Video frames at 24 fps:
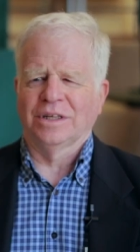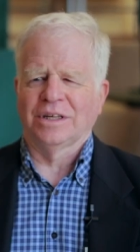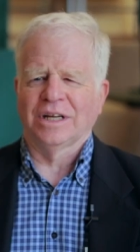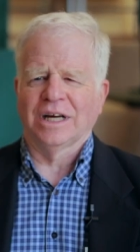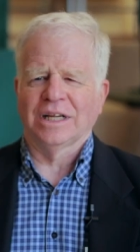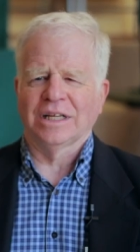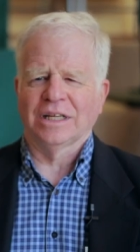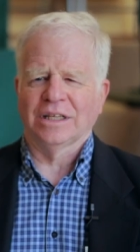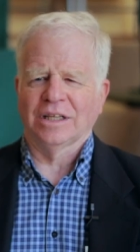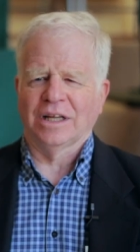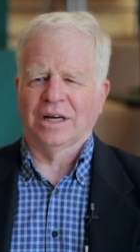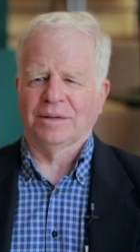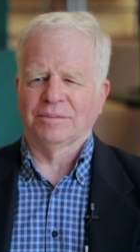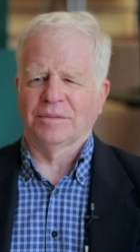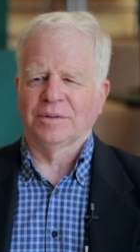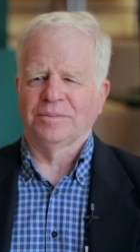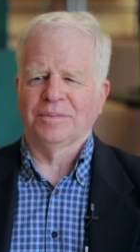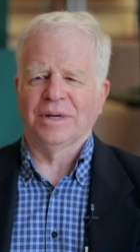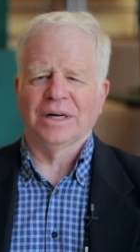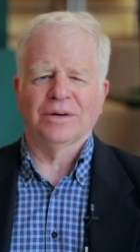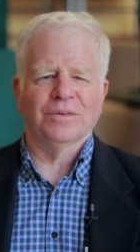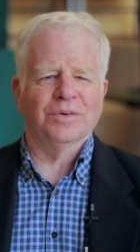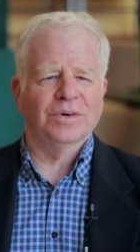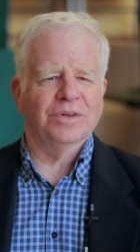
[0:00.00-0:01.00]
the Dalai Lama
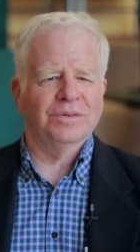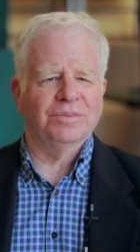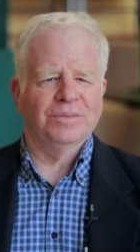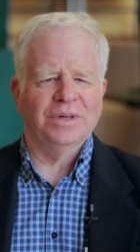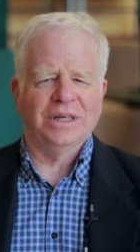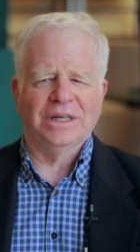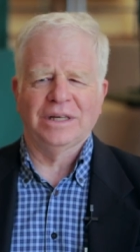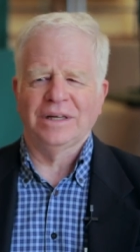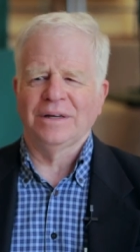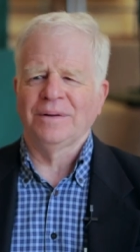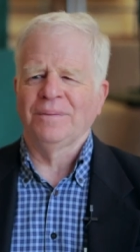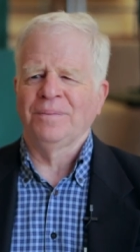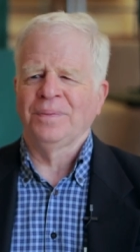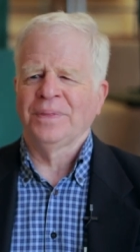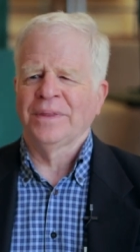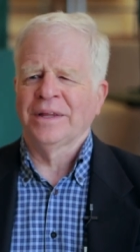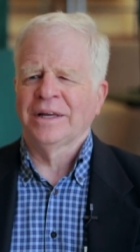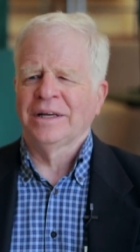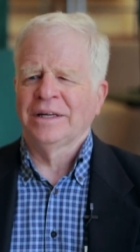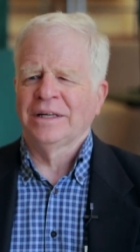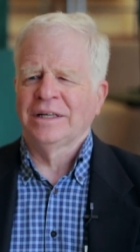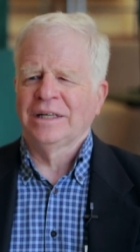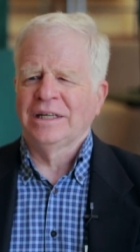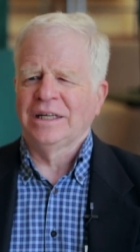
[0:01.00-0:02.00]
met with me,
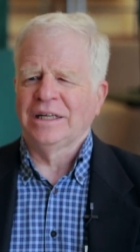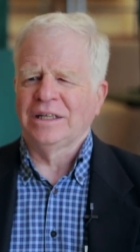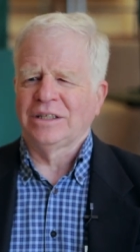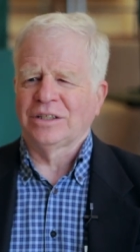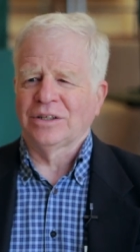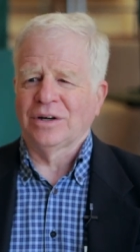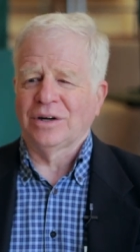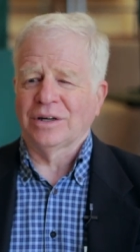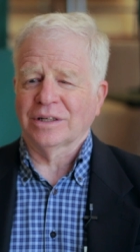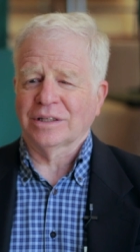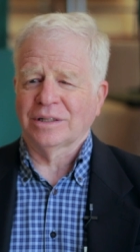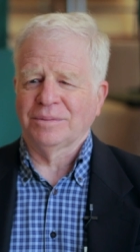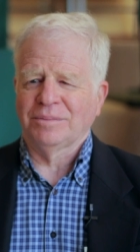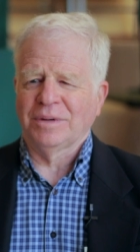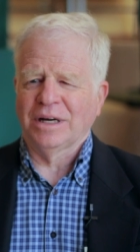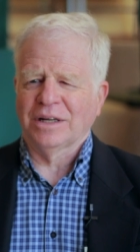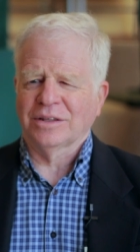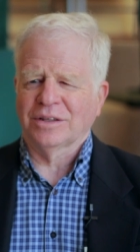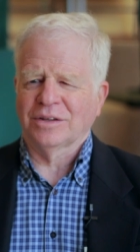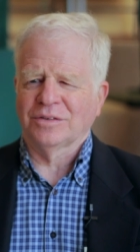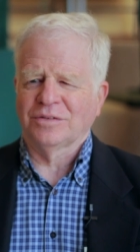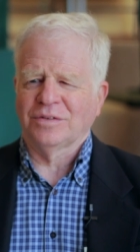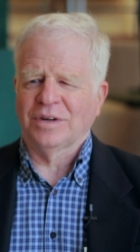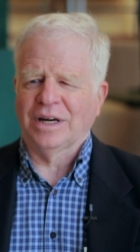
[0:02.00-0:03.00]
he talked
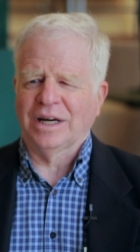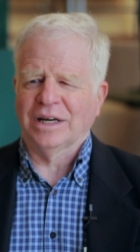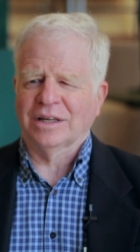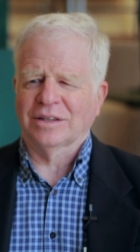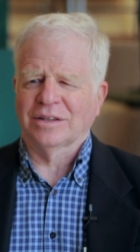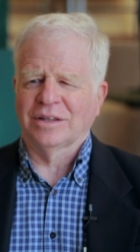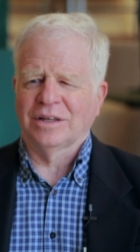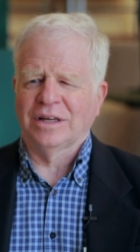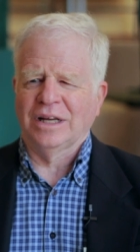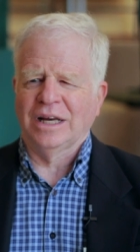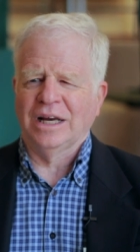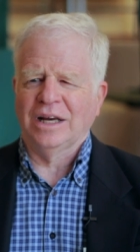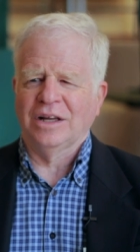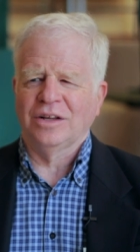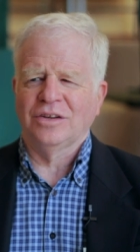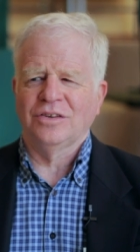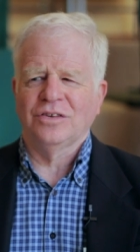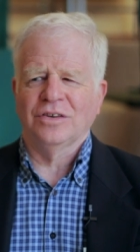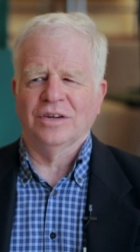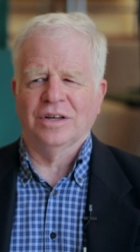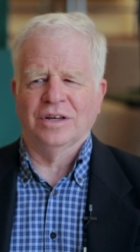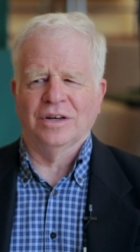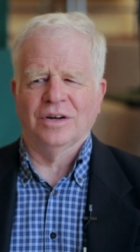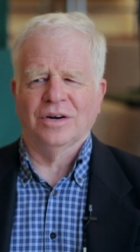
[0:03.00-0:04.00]
about the fact that
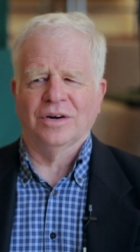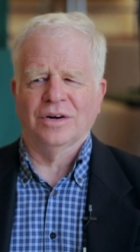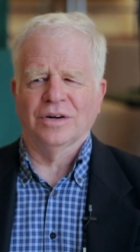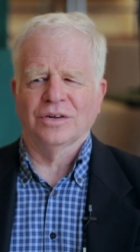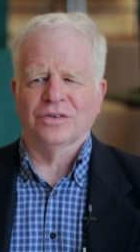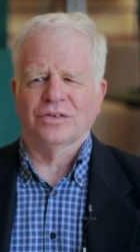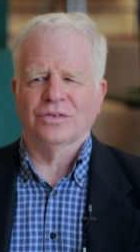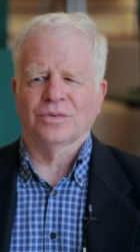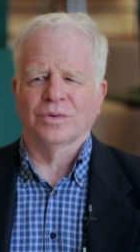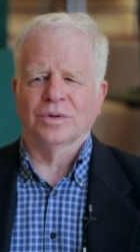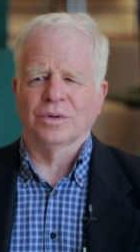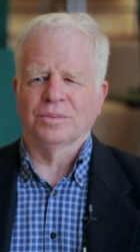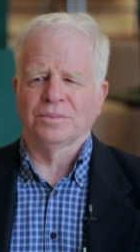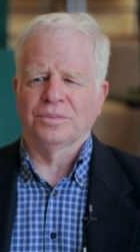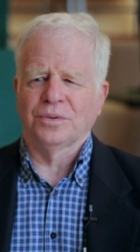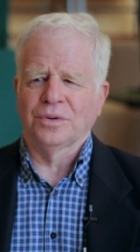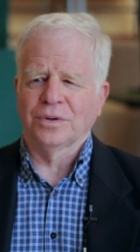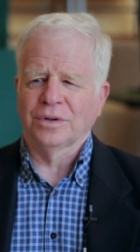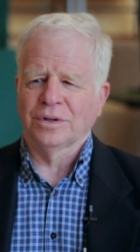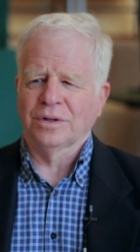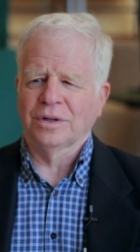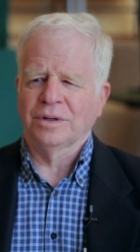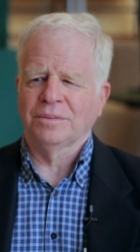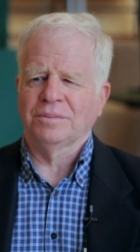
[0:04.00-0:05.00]
heads and hearts were
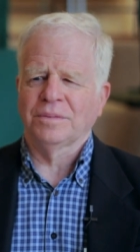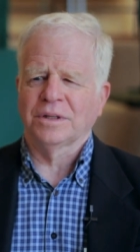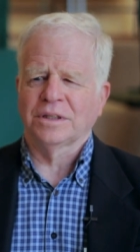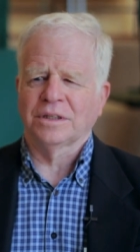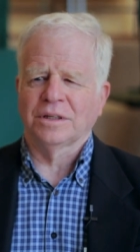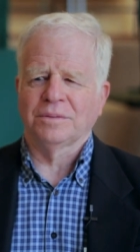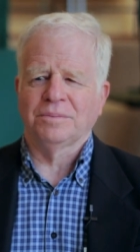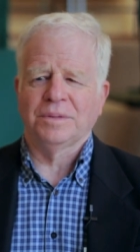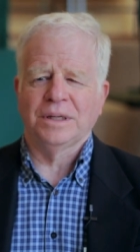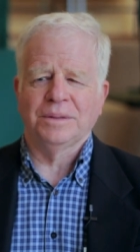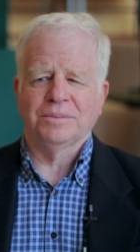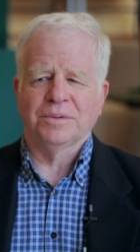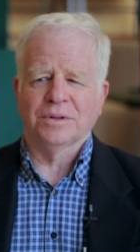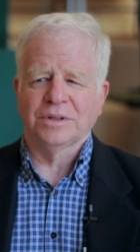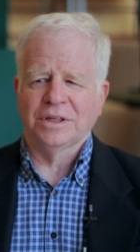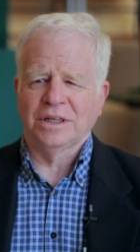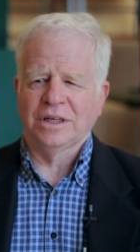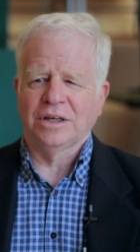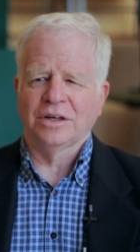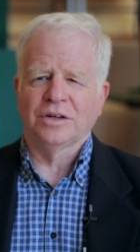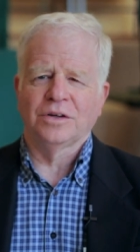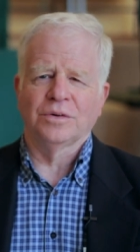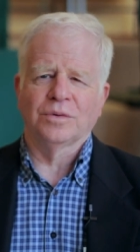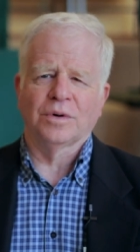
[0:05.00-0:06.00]
important, but that people
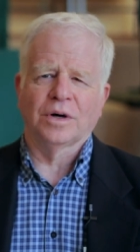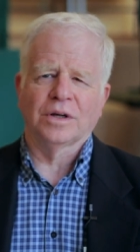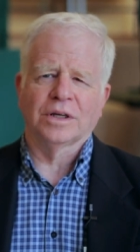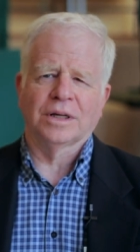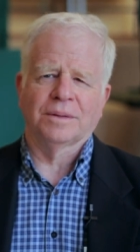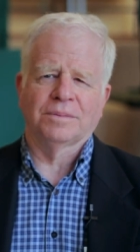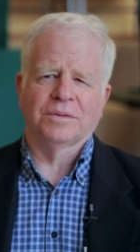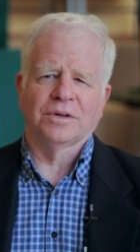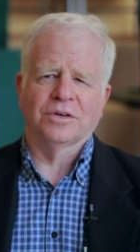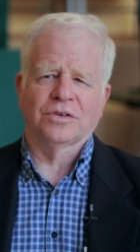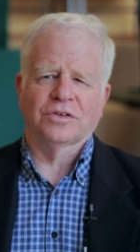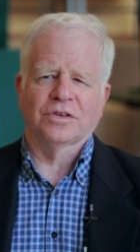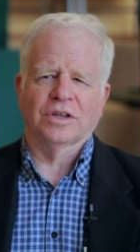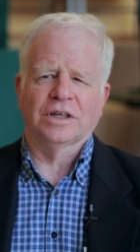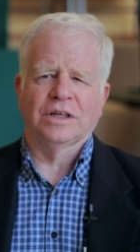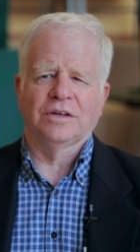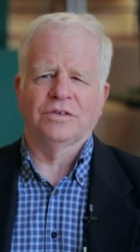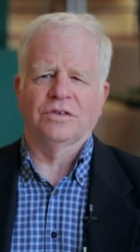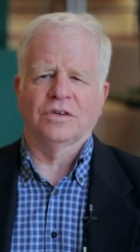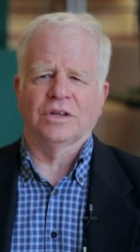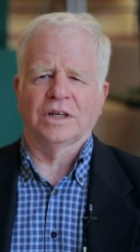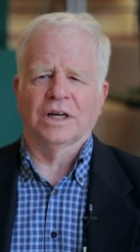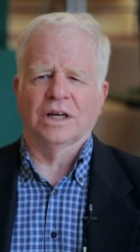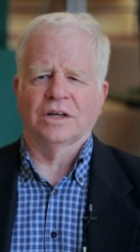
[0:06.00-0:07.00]
needed to roll up their
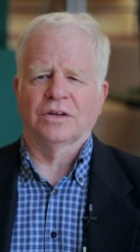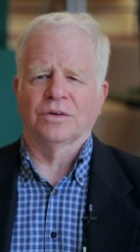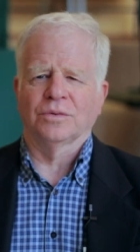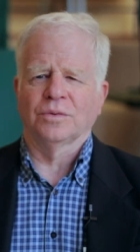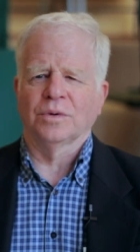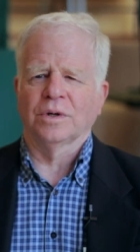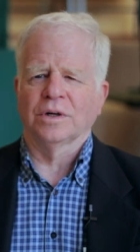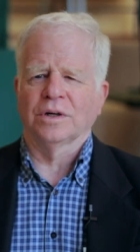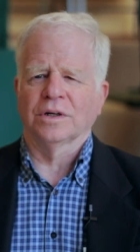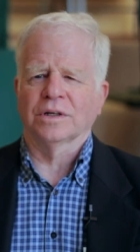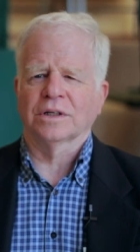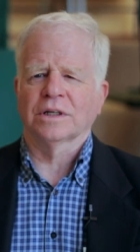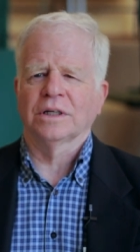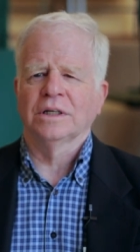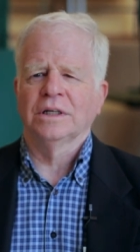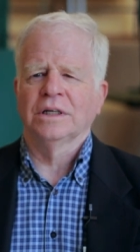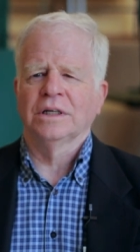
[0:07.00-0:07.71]
sleeves and get to work.